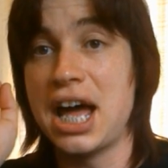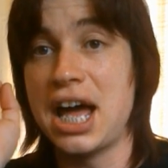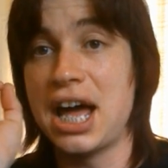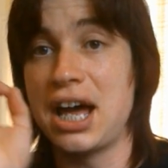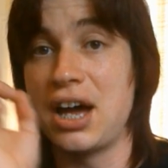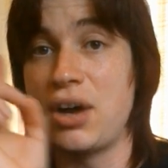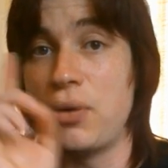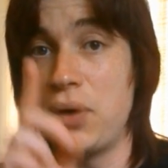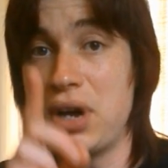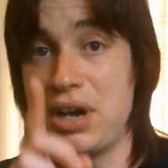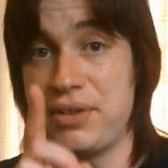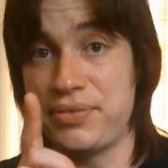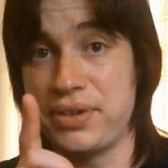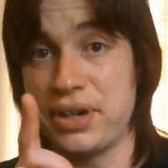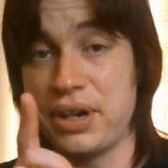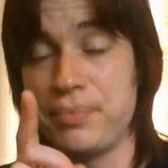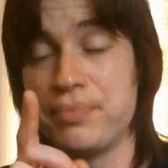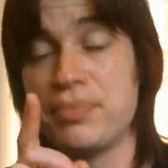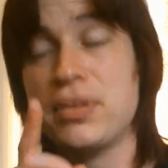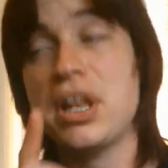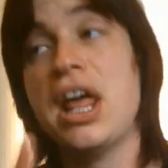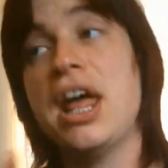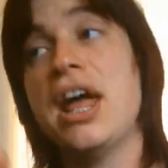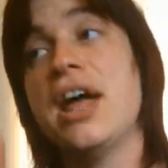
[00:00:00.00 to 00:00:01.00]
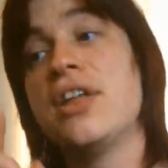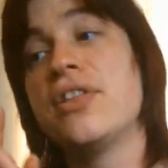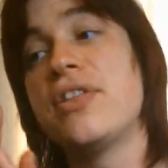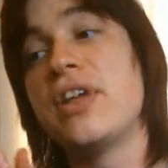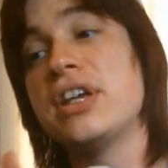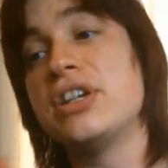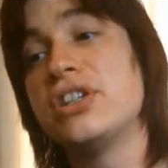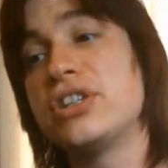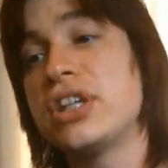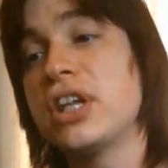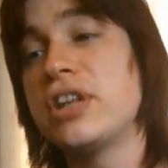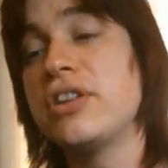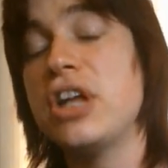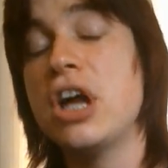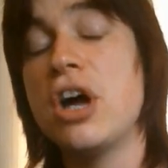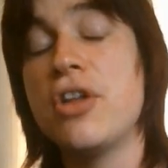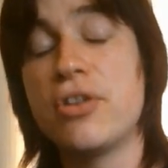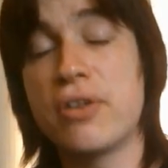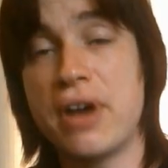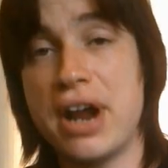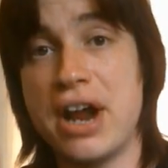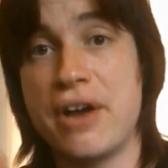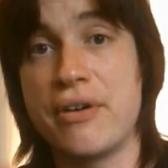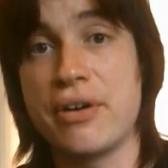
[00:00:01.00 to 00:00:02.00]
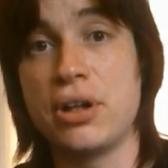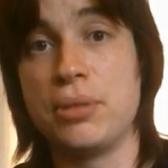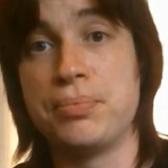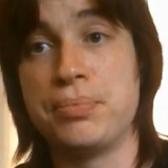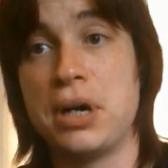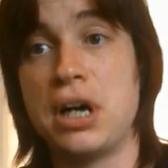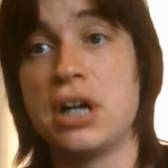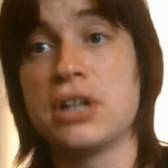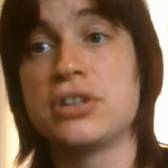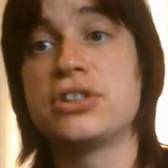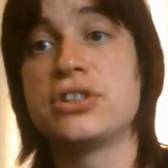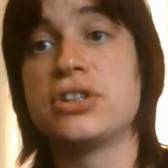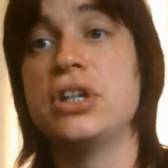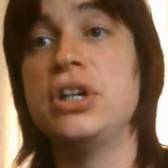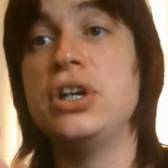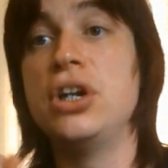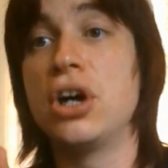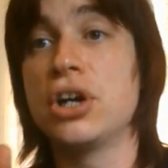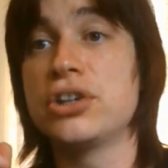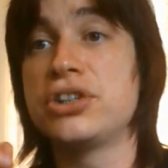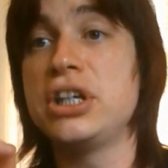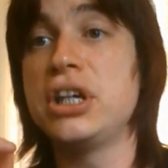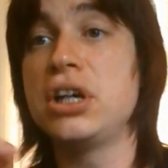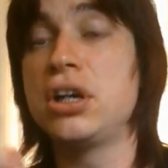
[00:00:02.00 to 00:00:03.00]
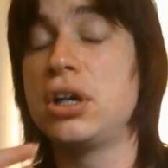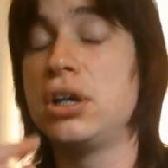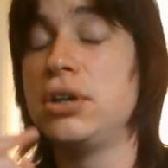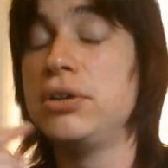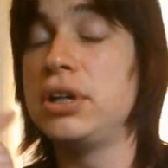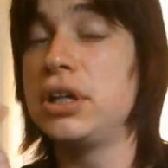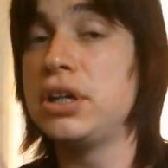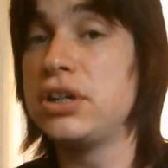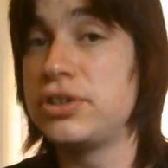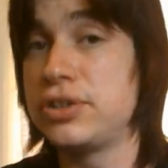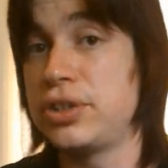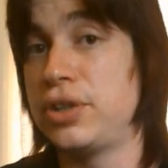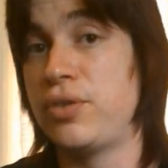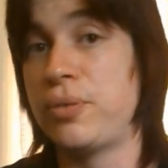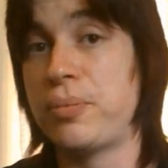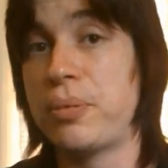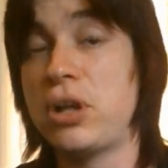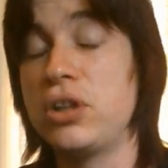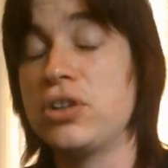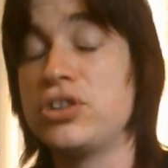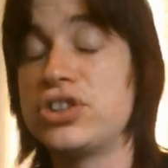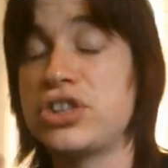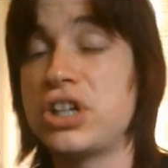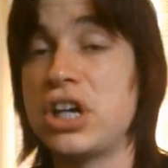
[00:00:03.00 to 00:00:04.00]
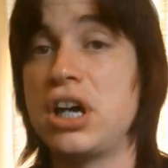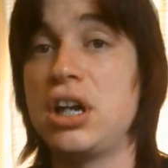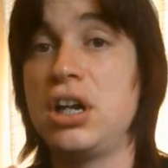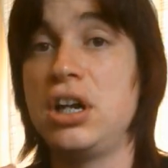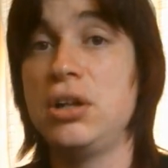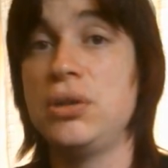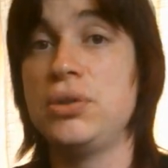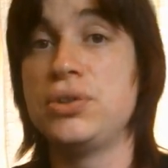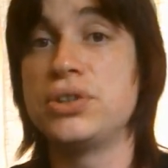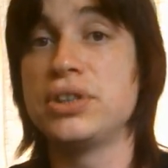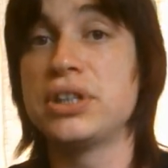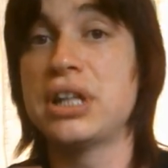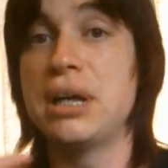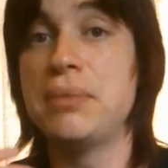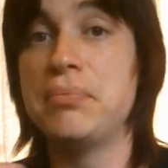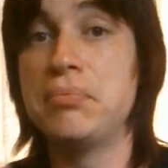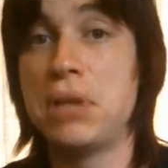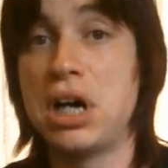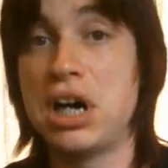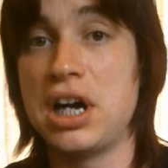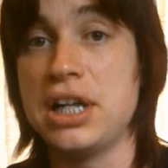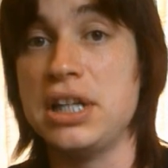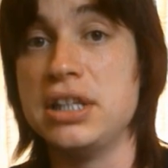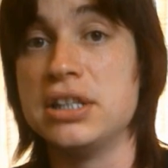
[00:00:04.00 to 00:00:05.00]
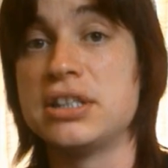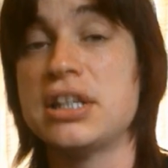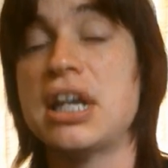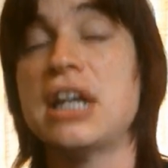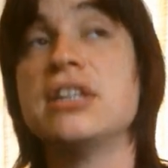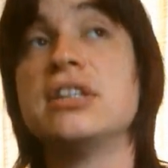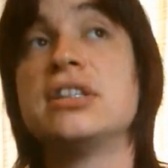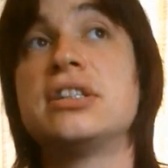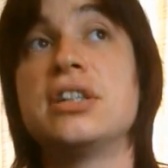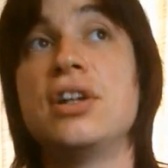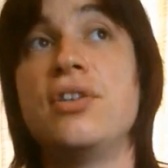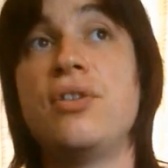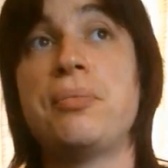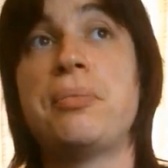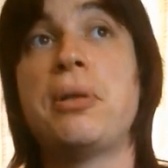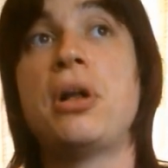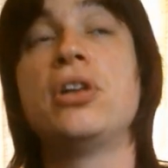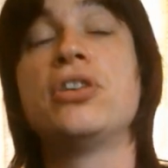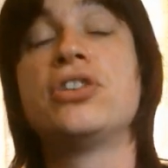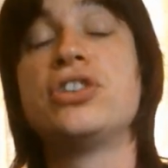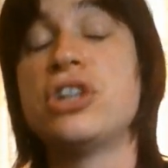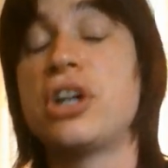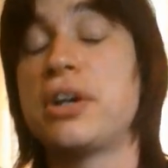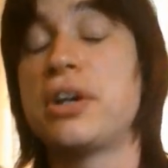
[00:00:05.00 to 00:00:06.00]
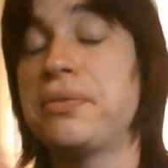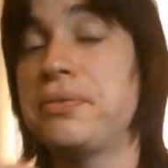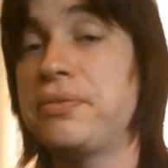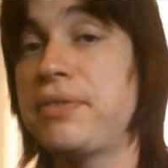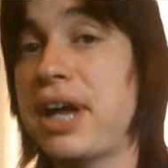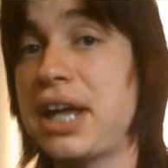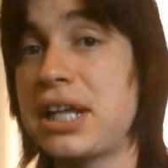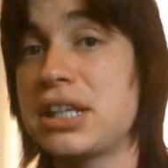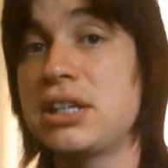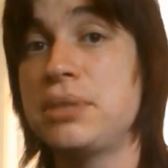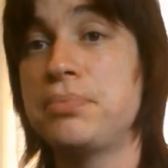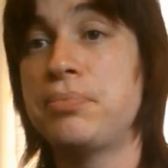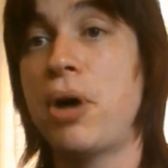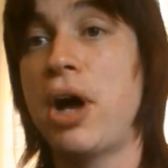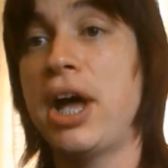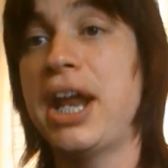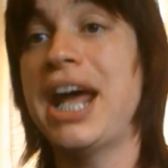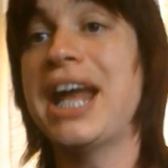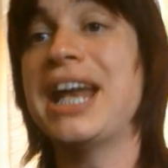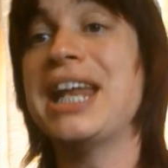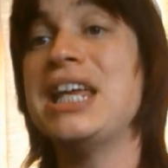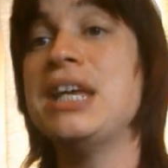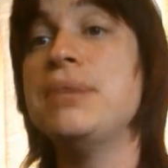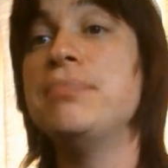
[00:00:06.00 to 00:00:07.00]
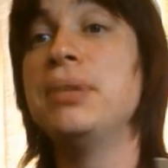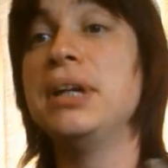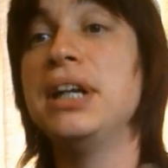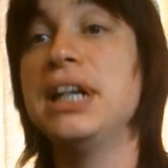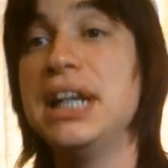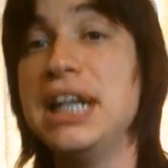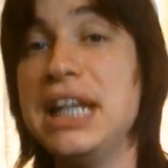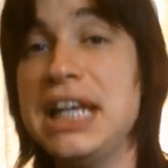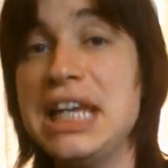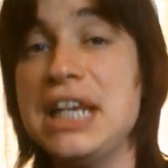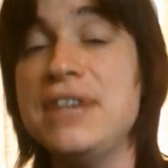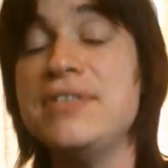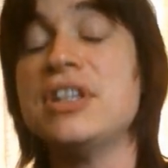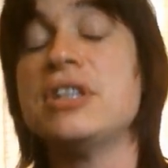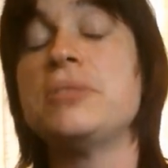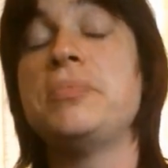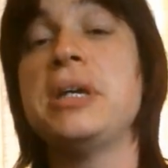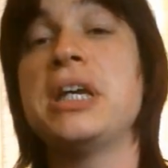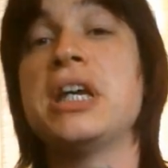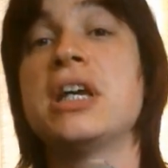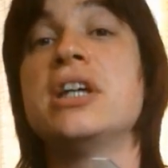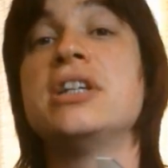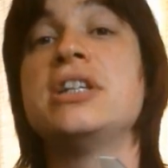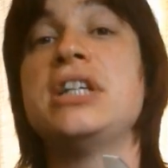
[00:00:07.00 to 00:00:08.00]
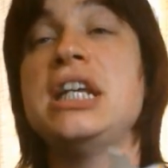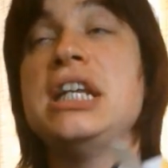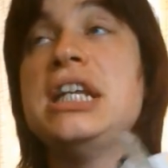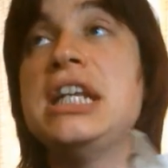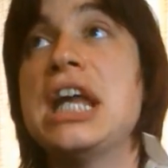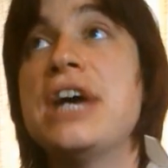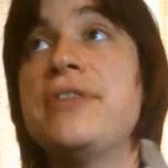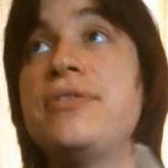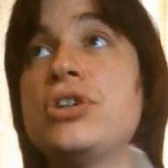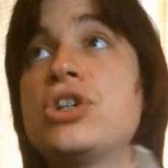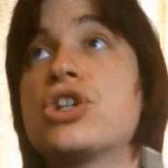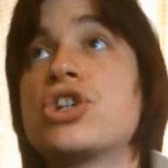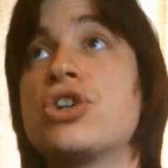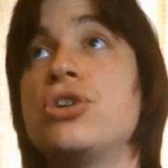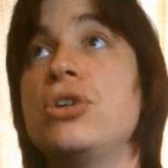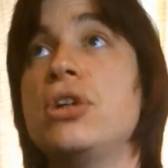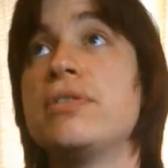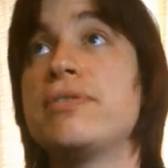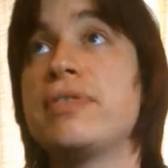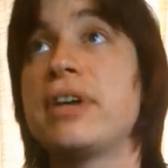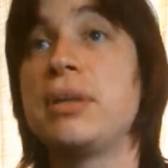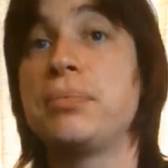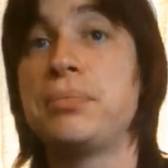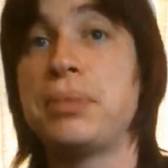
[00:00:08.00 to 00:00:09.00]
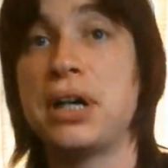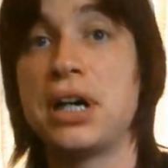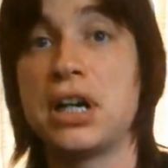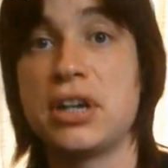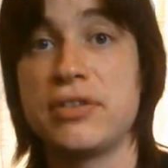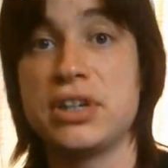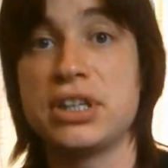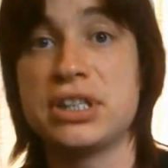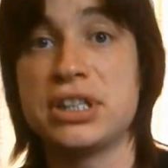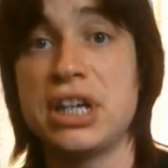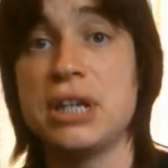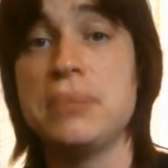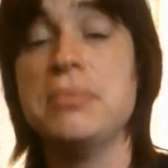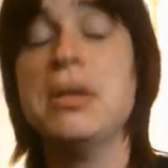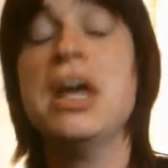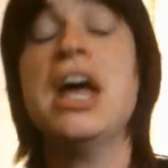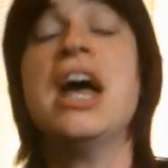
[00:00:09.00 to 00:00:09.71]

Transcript: However, they st- the other aerial bots, not including Silverbolt, start losing their minds, and Silverbolt's not affected by it, and he believes it because he never truly felt part of his team.